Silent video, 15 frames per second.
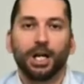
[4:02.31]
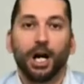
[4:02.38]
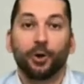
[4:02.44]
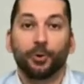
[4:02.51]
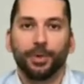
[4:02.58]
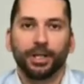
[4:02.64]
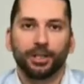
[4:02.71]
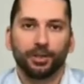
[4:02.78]

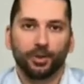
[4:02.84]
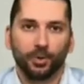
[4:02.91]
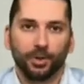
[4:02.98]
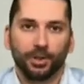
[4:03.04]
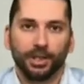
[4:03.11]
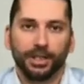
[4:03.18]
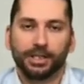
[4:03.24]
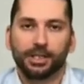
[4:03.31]
Our main goal
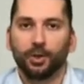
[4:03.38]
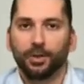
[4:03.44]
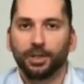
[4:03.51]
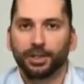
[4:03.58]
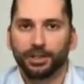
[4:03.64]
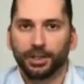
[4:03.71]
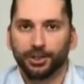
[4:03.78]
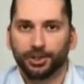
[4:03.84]
and sole
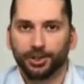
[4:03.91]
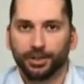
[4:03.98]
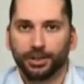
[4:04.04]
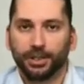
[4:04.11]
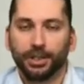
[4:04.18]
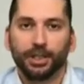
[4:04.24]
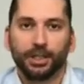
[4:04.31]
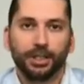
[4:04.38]
intention
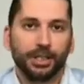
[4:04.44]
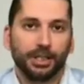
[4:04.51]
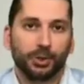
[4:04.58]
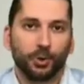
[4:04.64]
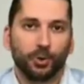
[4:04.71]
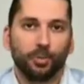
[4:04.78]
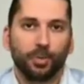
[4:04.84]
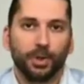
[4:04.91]
is
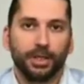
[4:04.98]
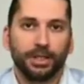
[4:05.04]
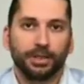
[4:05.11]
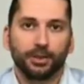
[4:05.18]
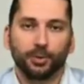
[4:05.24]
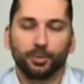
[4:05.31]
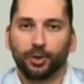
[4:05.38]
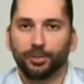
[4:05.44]
to
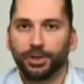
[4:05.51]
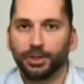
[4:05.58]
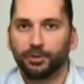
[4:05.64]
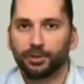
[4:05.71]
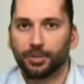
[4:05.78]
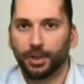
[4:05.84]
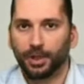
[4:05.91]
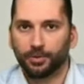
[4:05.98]
complete the
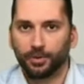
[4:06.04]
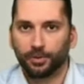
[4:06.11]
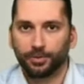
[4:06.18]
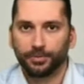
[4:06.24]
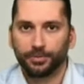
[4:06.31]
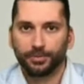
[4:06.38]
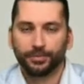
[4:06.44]
Prometheus platform.